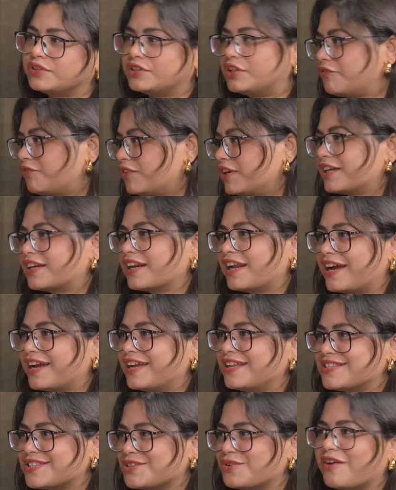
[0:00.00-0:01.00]
Different
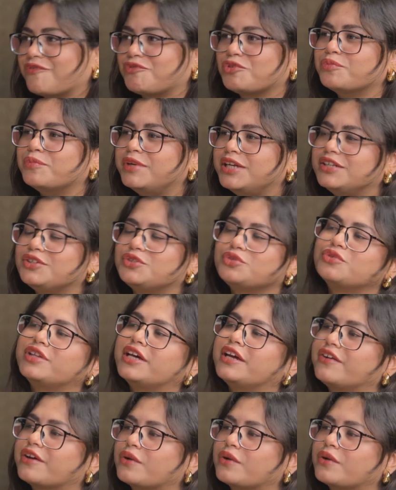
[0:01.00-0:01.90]
clients, you have to meet to their